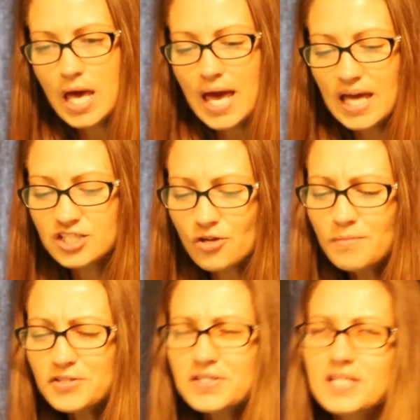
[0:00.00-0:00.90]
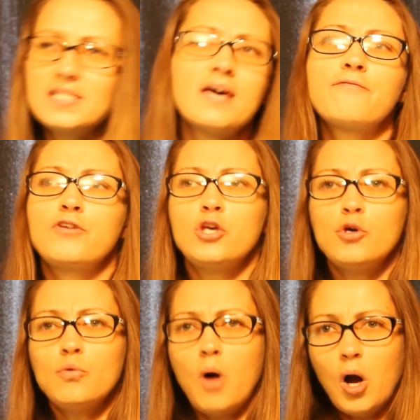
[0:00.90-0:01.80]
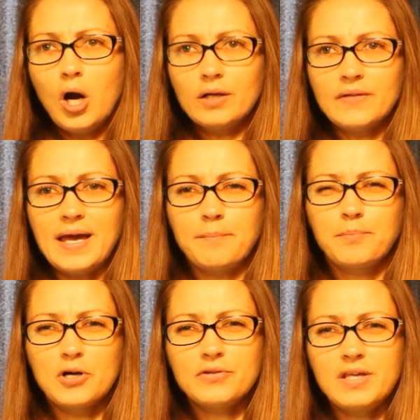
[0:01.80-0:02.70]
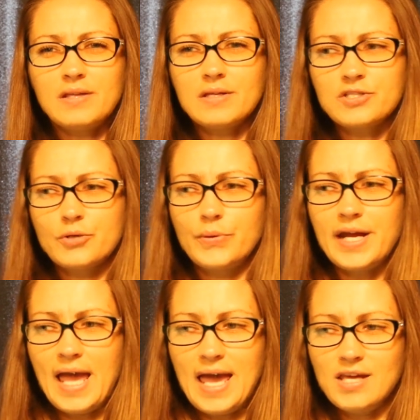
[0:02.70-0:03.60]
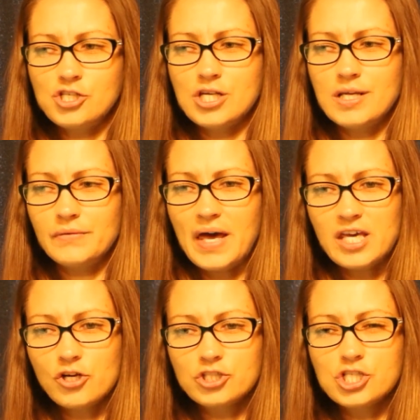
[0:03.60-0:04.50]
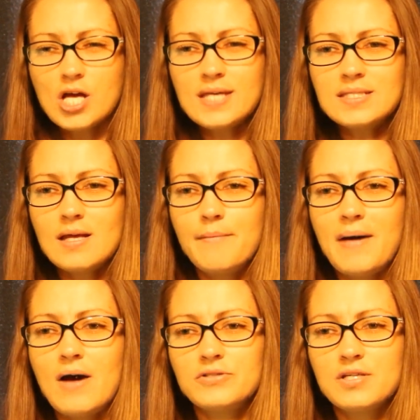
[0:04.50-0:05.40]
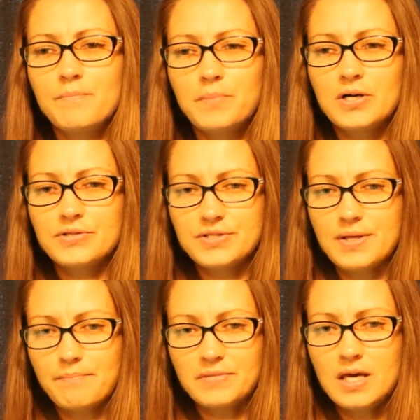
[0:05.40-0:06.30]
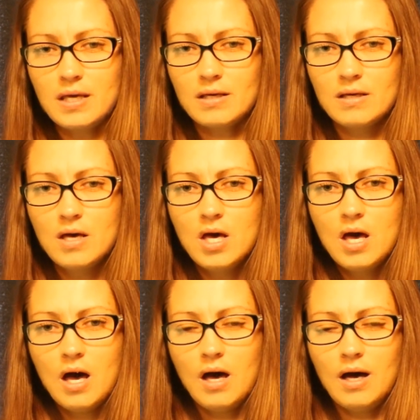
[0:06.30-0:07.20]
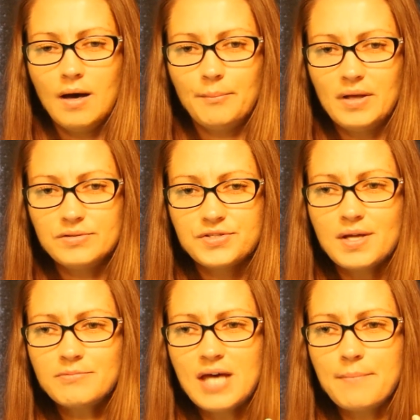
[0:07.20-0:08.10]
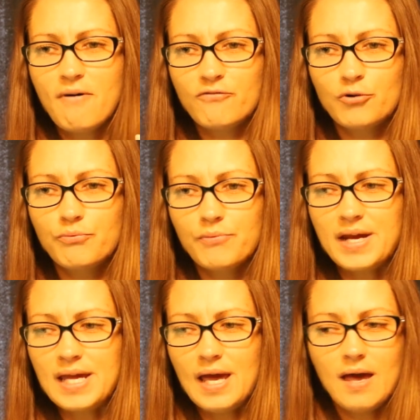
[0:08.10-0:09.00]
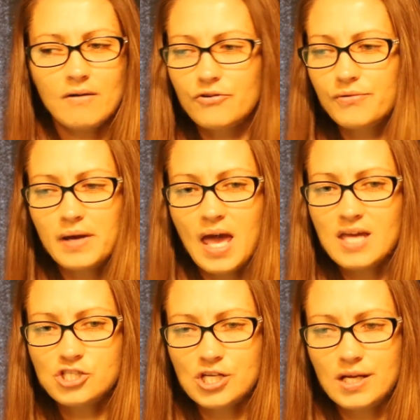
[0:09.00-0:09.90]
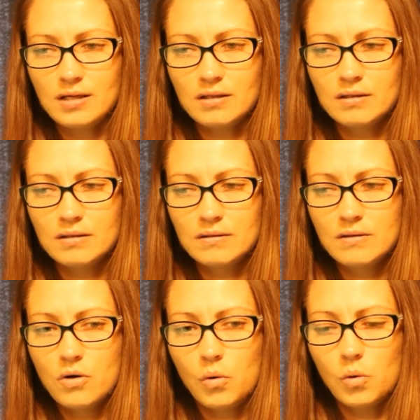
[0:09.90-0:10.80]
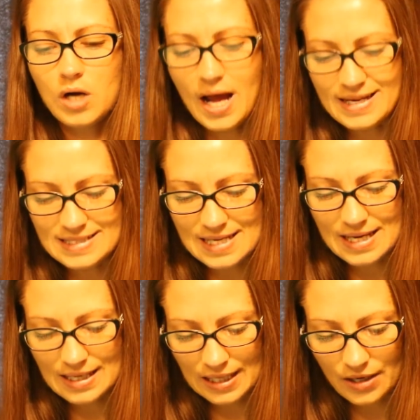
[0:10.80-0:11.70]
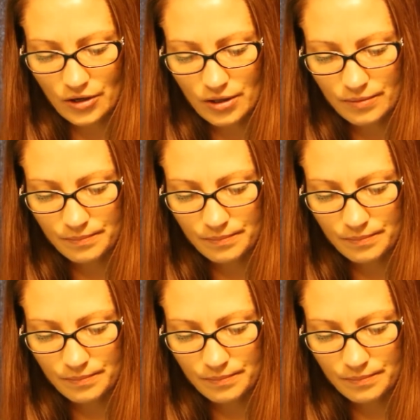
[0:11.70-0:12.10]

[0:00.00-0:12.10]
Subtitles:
It's almost as if you are like birthing this creation, like you're just about to burst something, some type of creation or idea here.